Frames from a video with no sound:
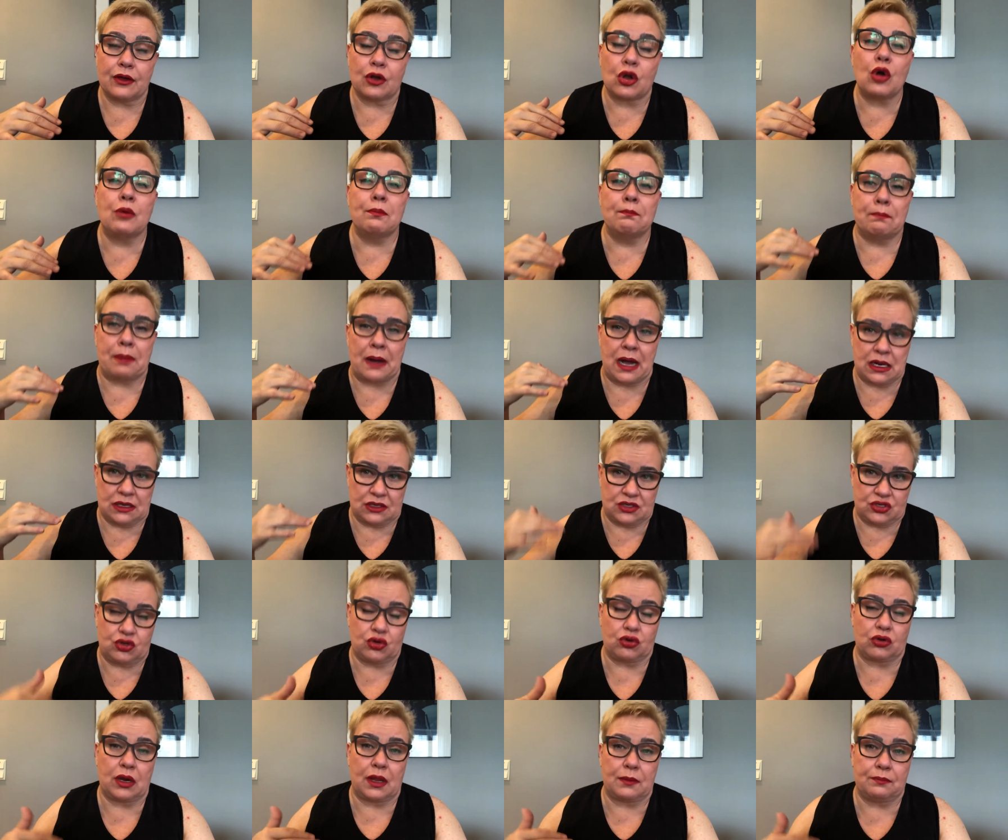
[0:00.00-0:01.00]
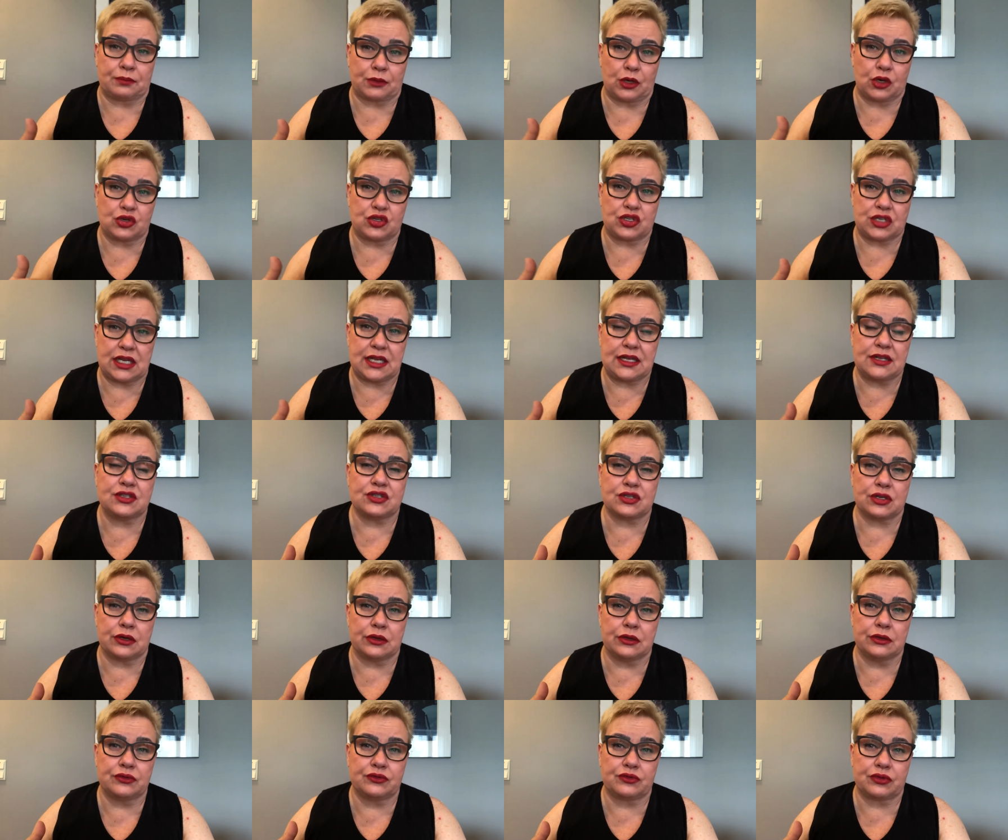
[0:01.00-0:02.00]
compulsory
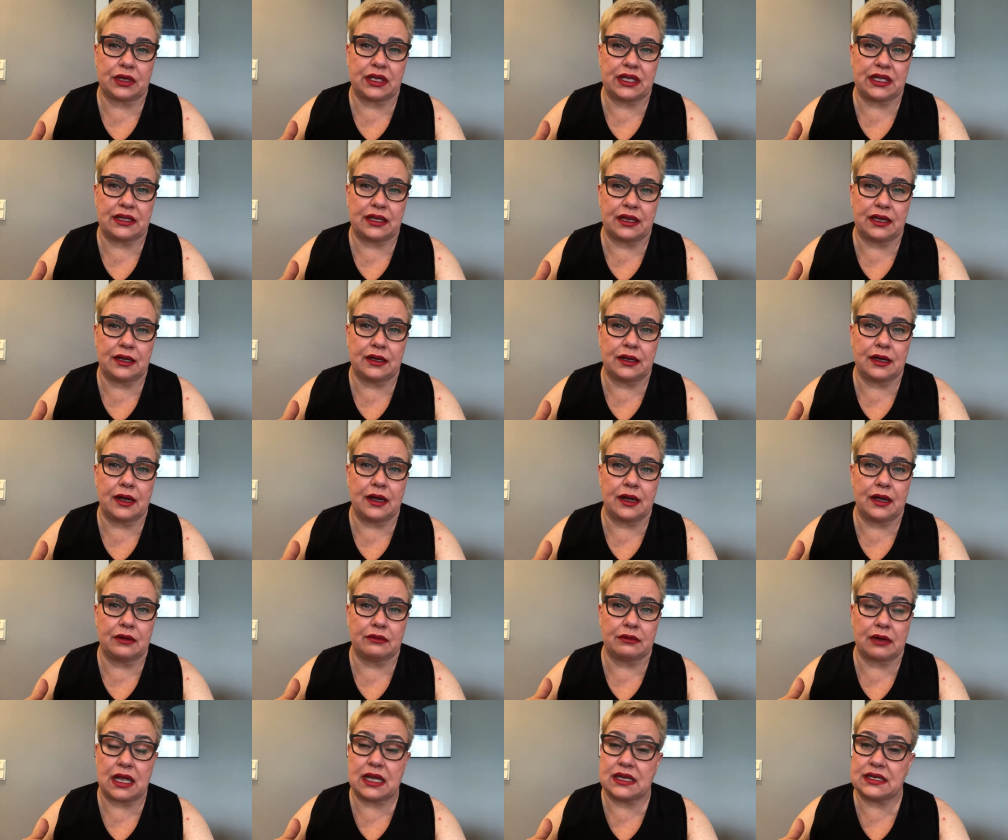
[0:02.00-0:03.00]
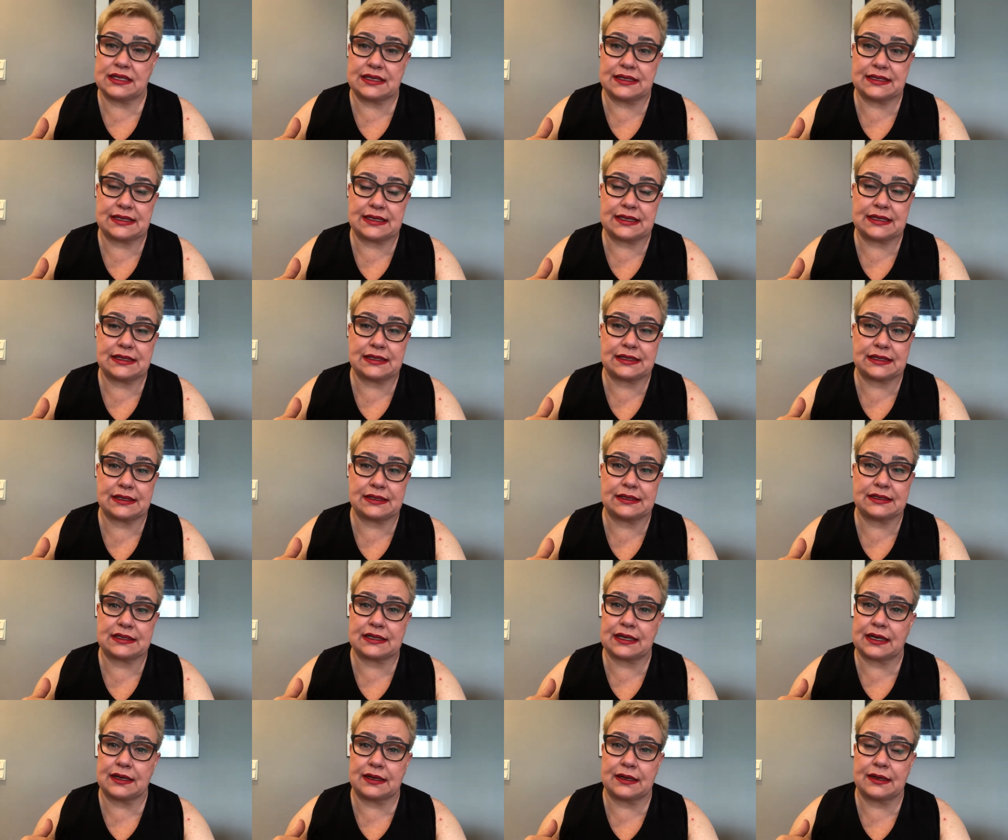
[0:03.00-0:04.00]
procedure on treating rare
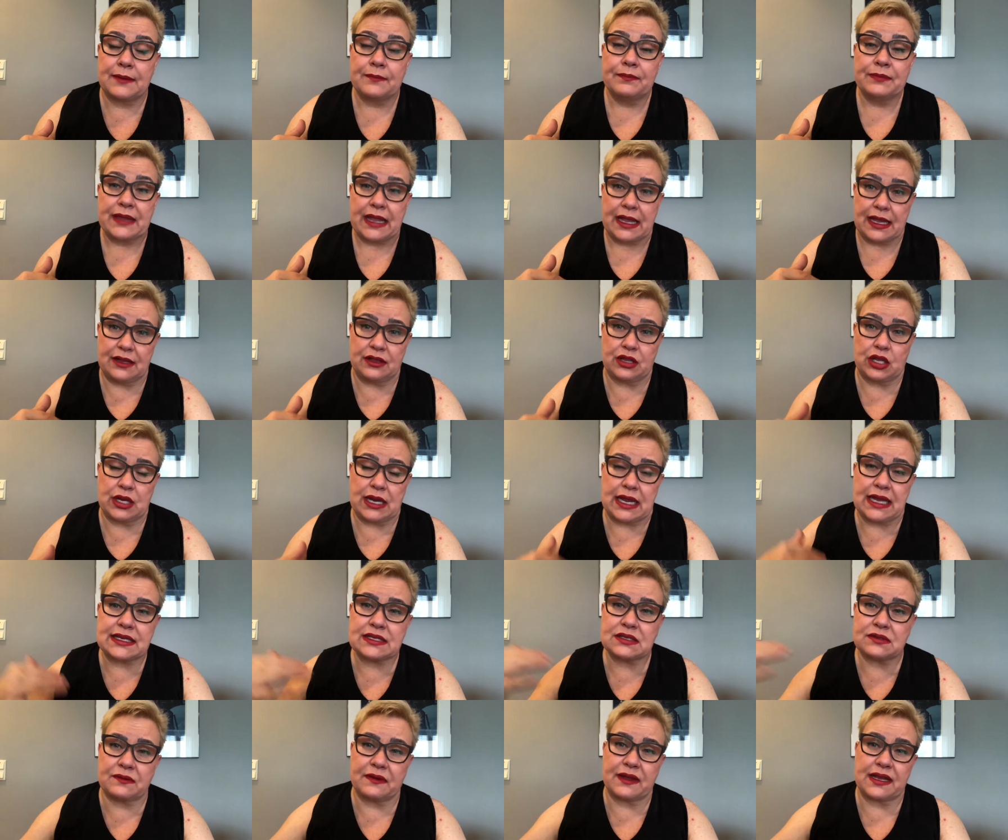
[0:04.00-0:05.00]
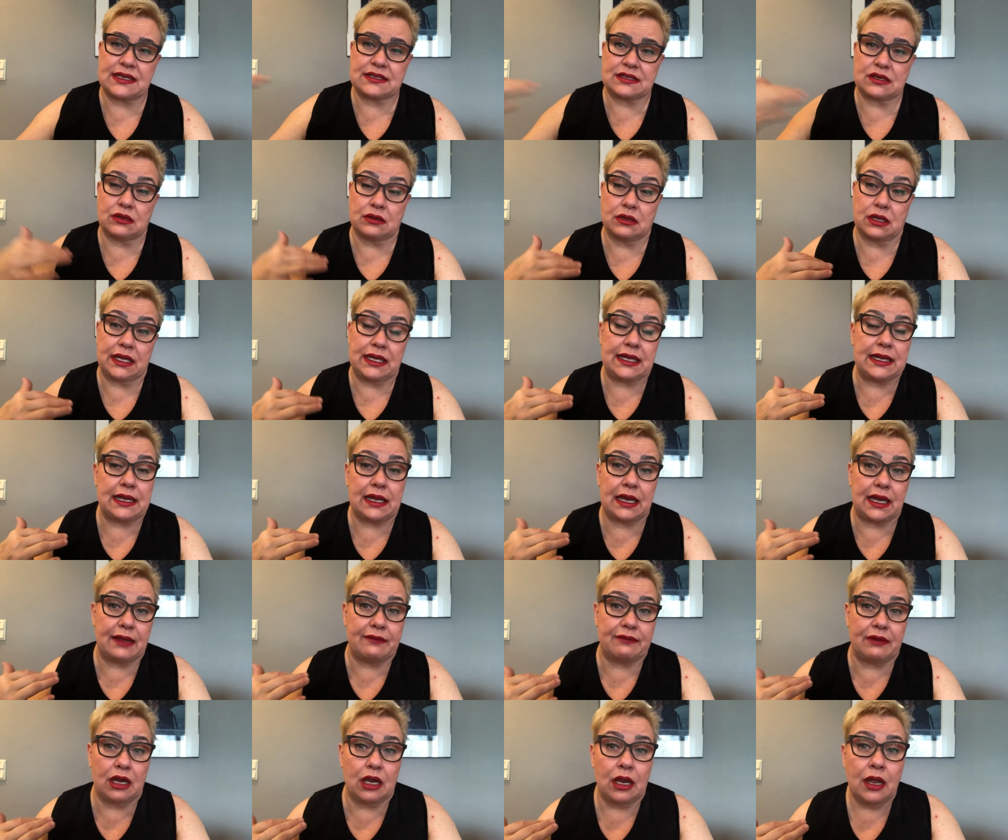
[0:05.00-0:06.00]
diseases, and in the next phase on the EU
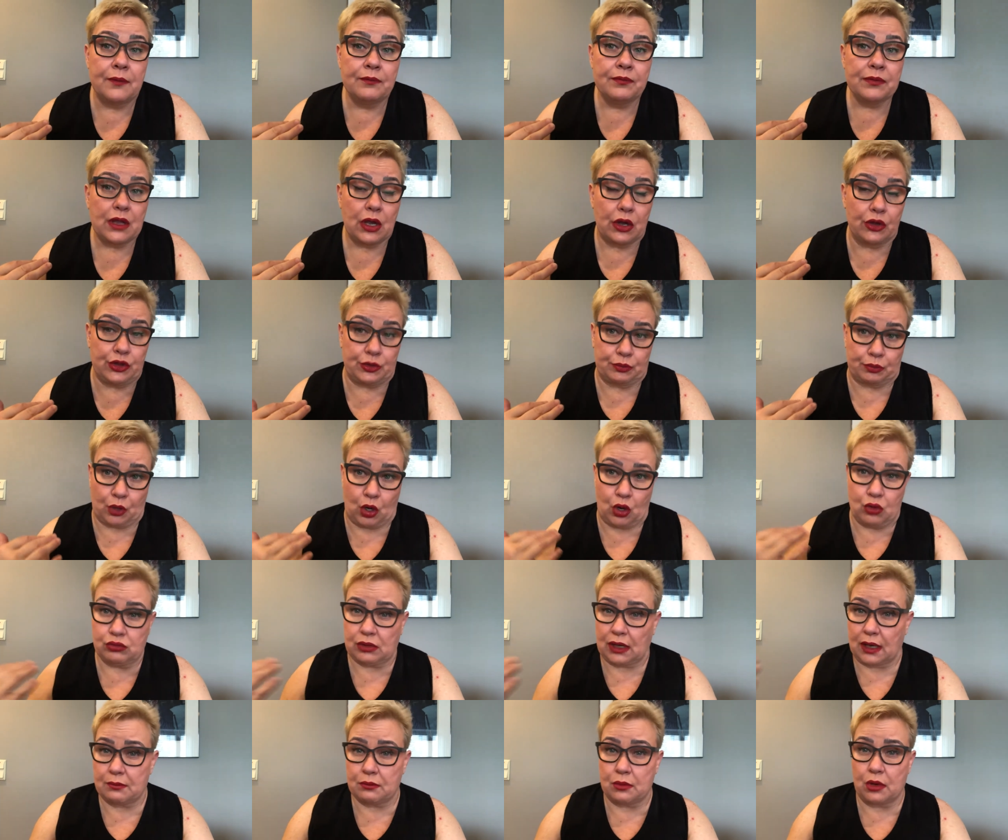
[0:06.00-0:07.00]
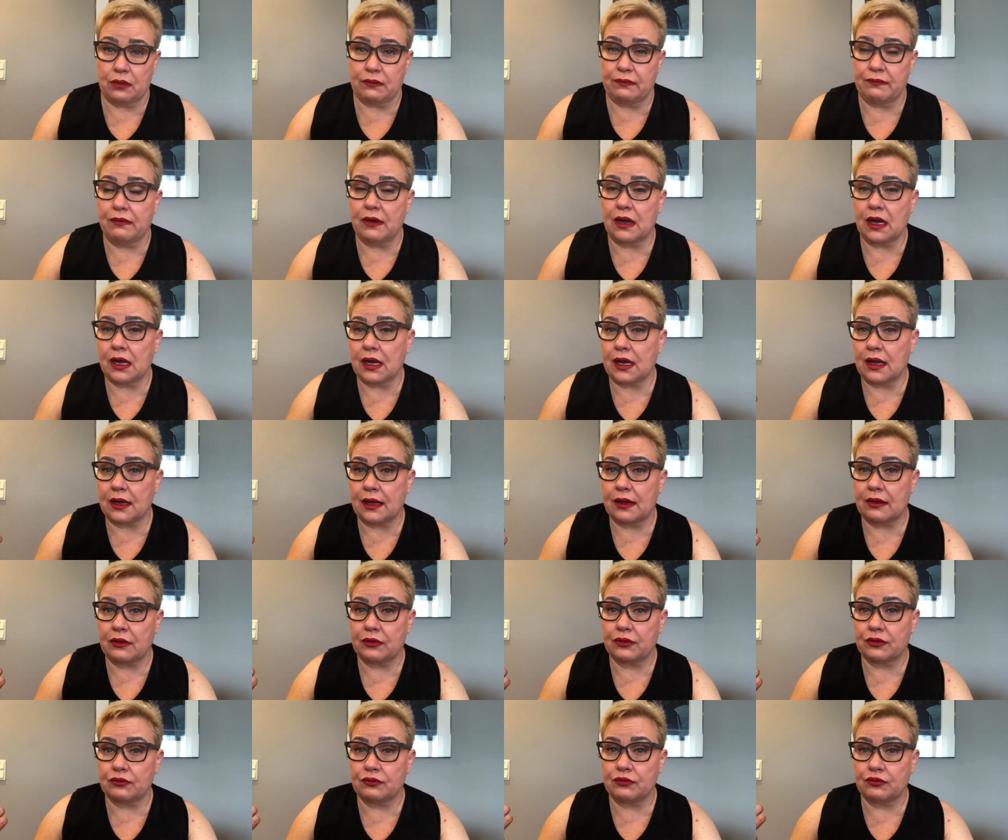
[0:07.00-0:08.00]
level on the program of
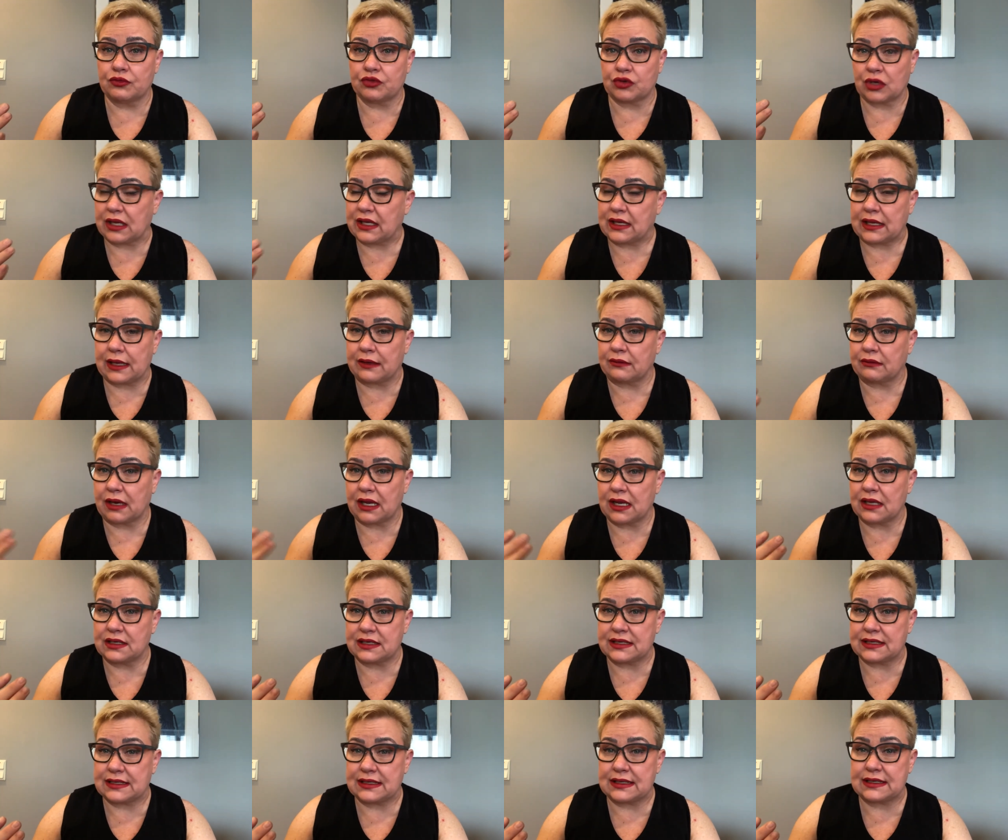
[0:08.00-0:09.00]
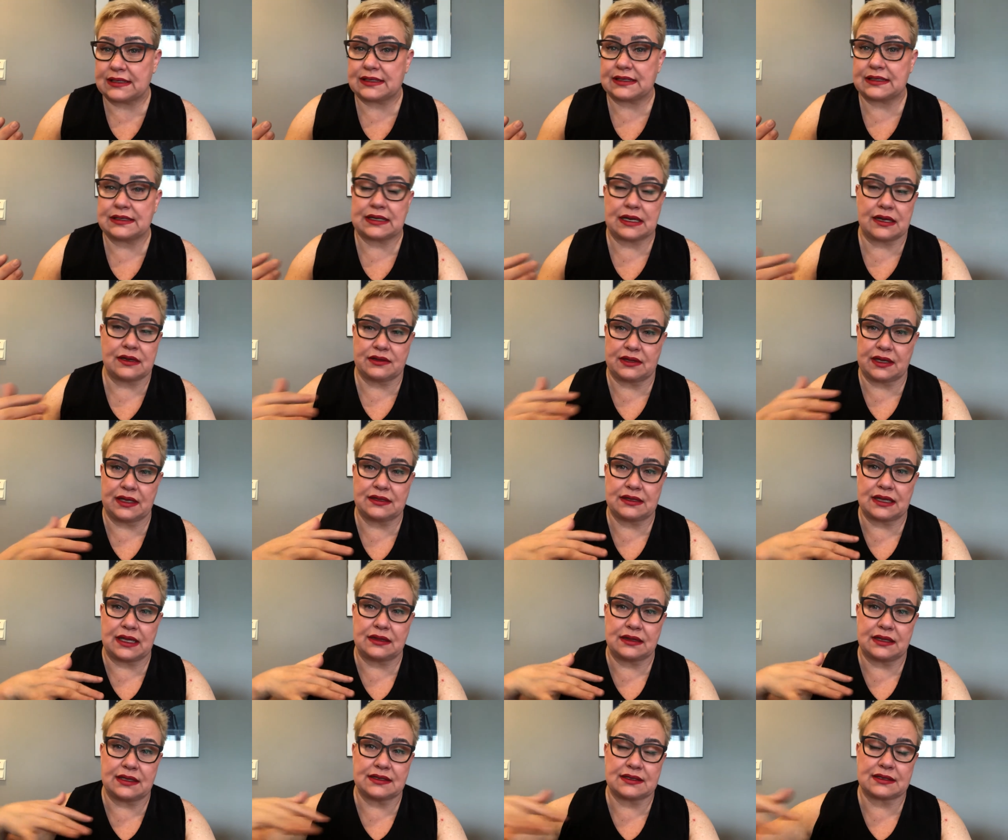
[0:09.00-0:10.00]
treating rare diseases. I think
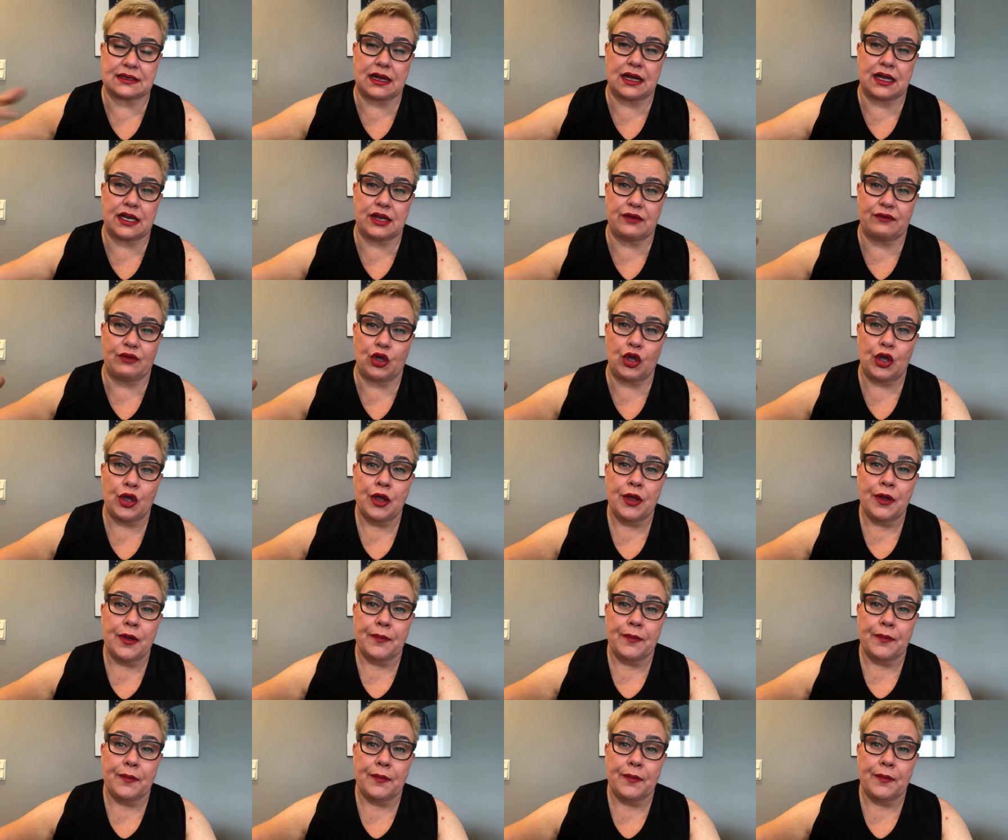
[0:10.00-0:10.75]
that this kind of a